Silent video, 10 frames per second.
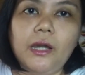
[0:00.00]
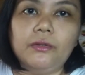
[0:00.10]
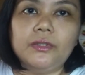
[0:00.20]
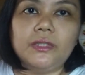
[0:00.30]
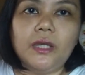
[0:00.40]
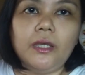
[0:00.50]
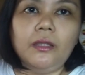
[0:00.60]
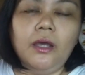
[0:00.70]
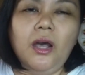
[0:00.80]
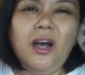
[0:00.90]
outside.
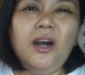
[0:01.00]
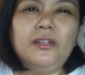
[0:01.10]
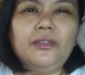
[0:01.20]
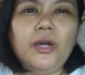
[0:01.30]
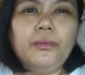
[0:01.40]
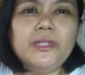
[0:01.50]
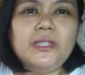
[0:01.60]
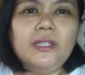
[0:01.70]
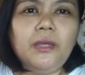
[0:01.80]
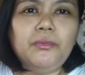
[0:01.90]
Although I
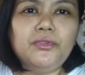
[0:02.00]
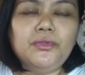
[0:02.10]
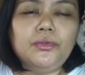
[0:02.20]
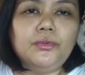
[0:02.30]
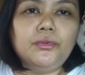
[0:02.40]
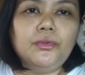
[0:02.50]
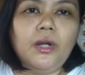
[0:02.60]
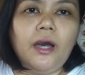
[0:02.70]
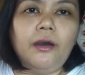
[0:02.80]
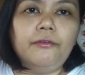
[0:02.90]
wasn't able to
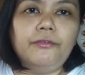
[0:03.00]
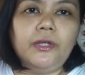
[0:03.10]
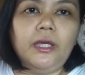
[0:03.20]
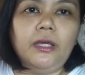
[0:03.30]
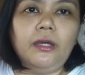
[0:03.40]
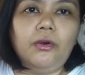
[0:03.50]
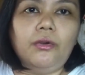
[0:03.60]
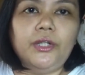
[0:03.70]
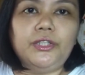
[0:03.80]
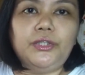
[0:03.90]
have a
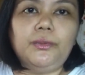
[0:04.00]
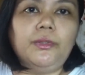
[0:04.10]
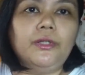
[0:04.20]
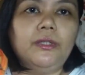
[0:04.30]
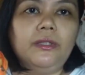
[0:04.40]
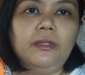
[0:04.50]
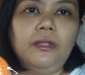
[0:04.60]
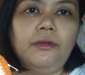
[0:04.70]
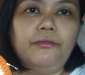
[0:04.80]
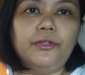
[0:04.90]
orange one
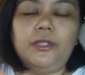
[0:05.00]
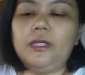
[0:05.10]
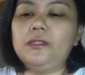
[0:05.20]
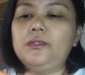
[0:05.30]
for this,